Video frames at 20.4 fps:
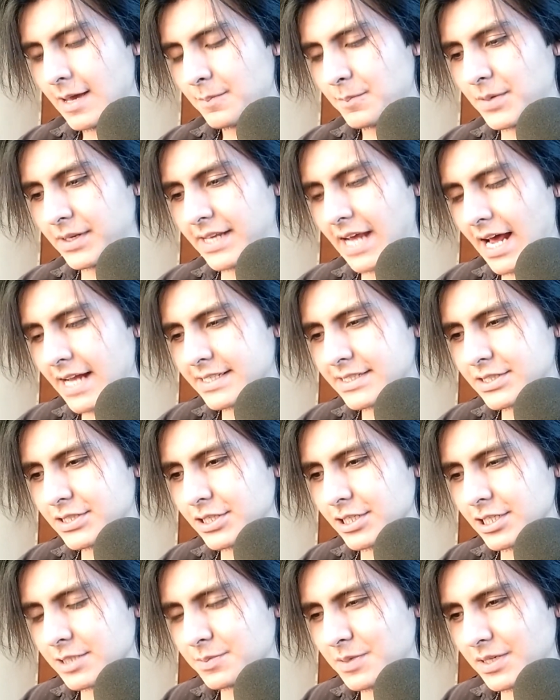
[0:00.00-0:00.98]
but that's
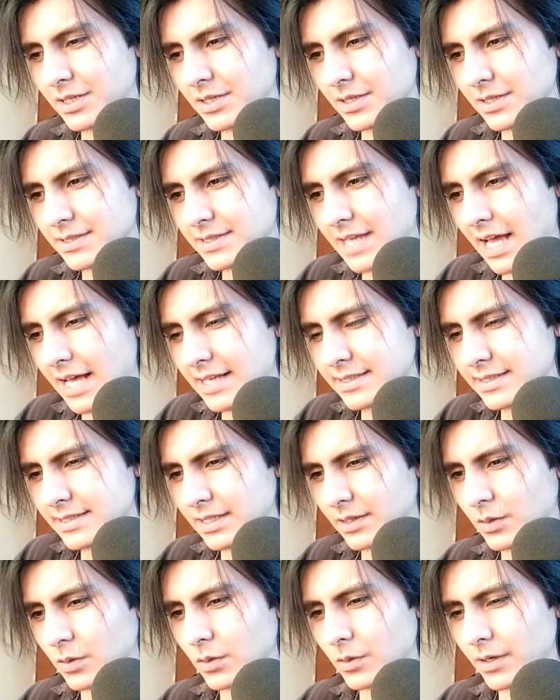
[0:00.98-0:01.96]
just because that's
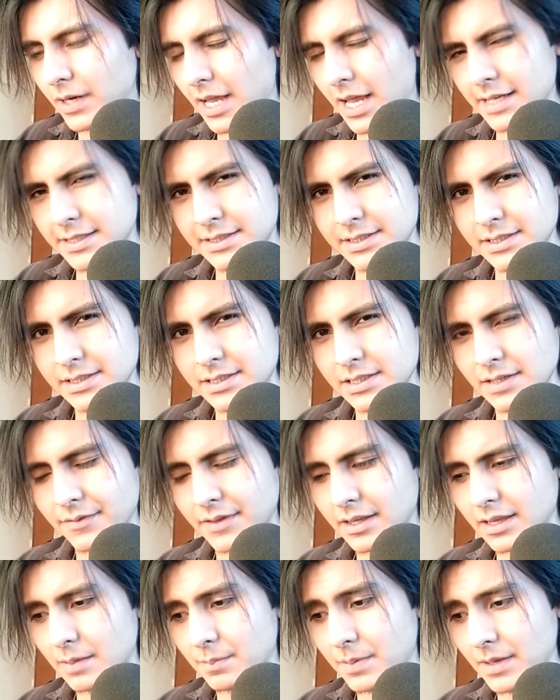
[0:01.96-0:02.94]
the core essence of
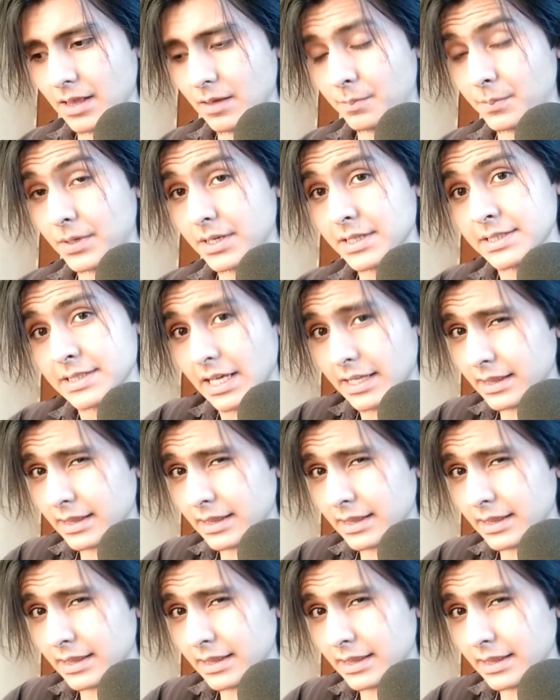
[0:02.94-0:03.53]
the developers,